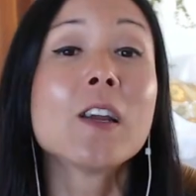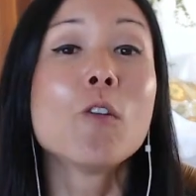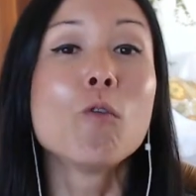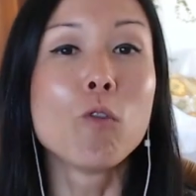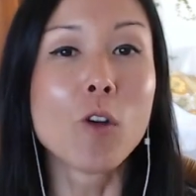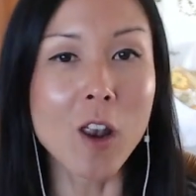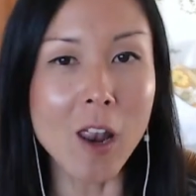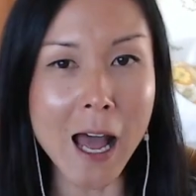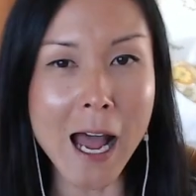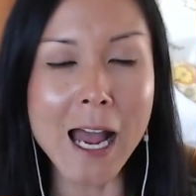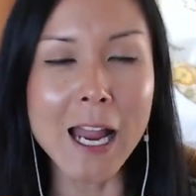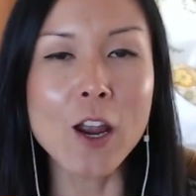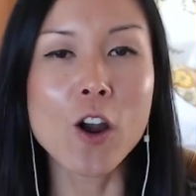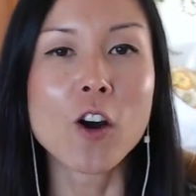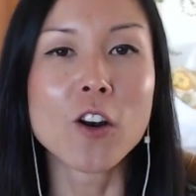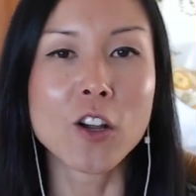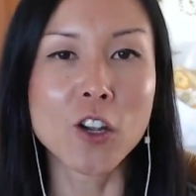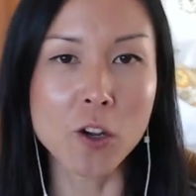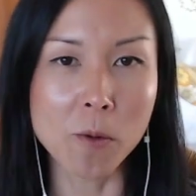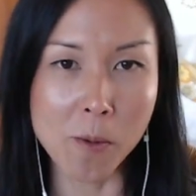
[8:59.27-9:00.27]
Rely
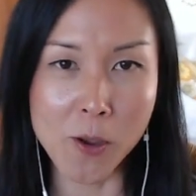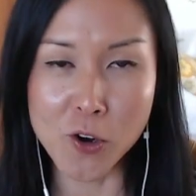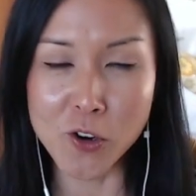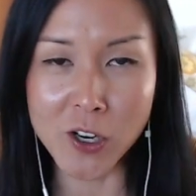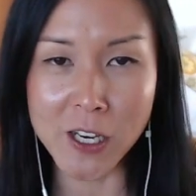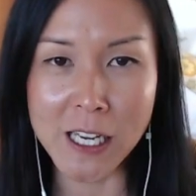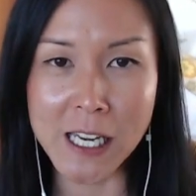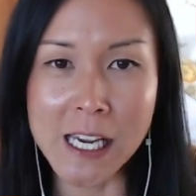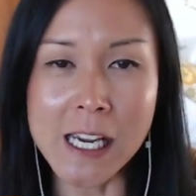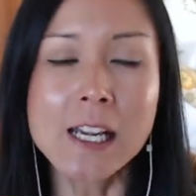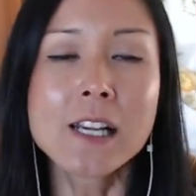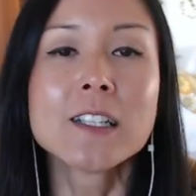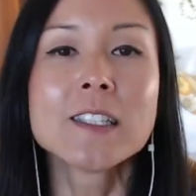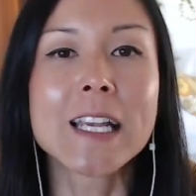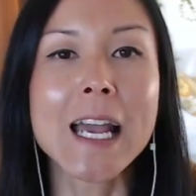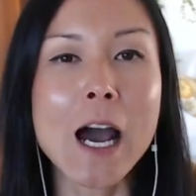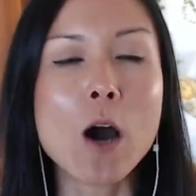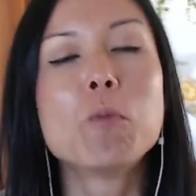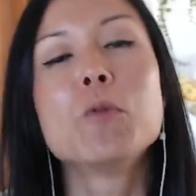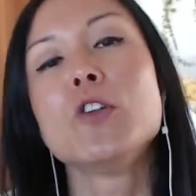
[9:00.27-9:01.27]
on a community to
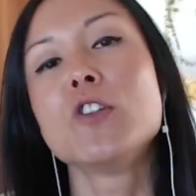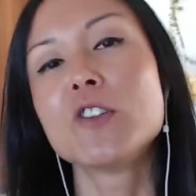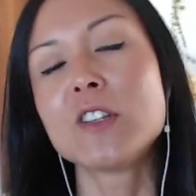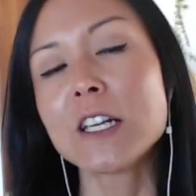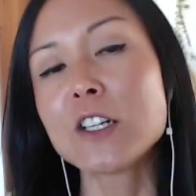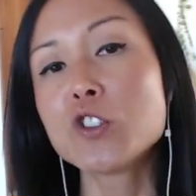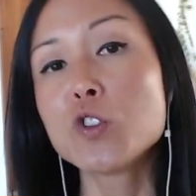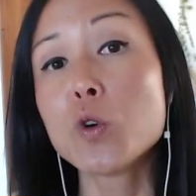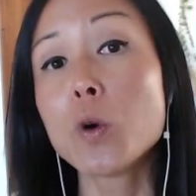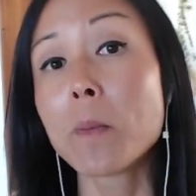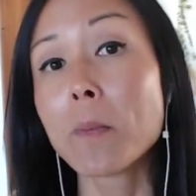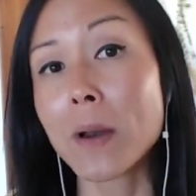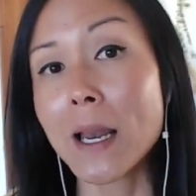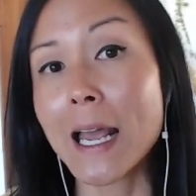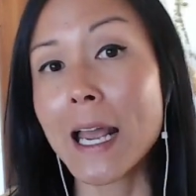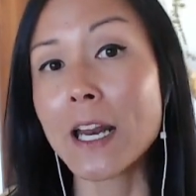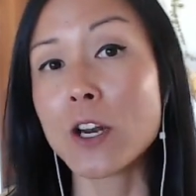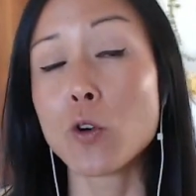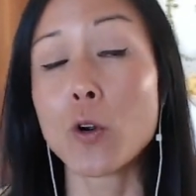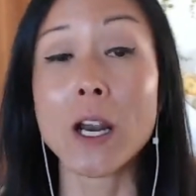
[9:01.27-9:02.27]
help you stick to a
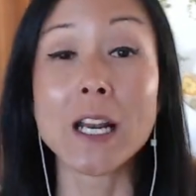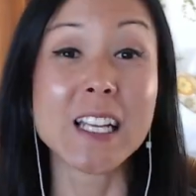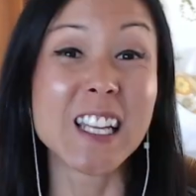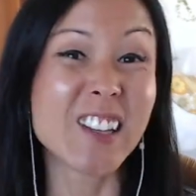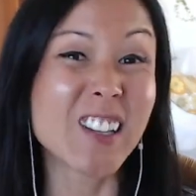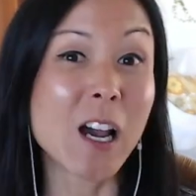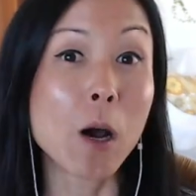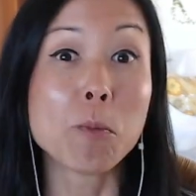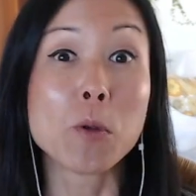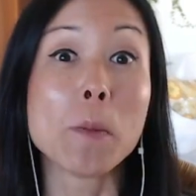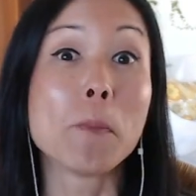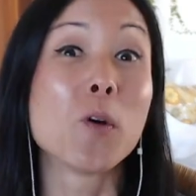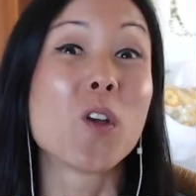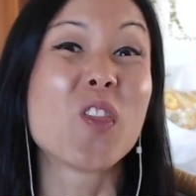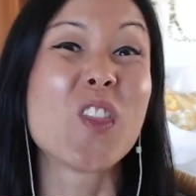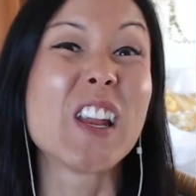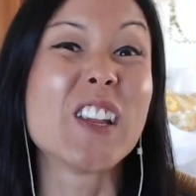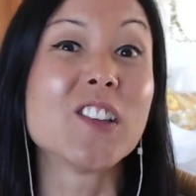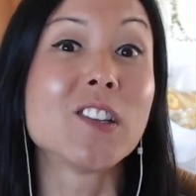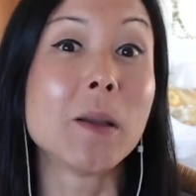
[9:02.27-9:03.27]
plan or at least help you put
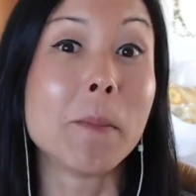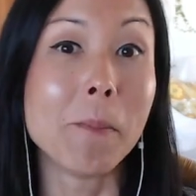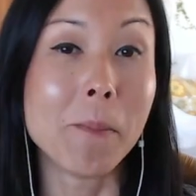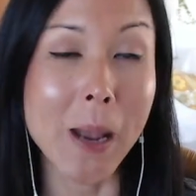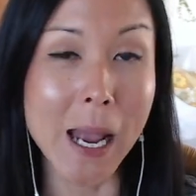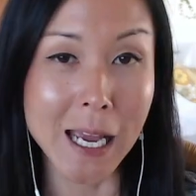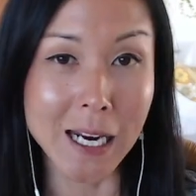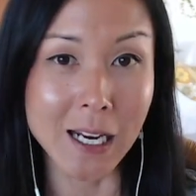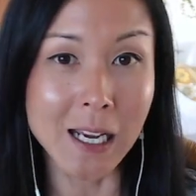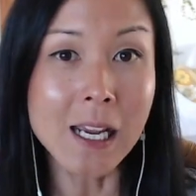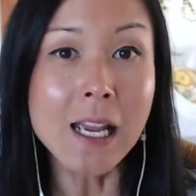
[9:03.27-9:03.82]
things to bed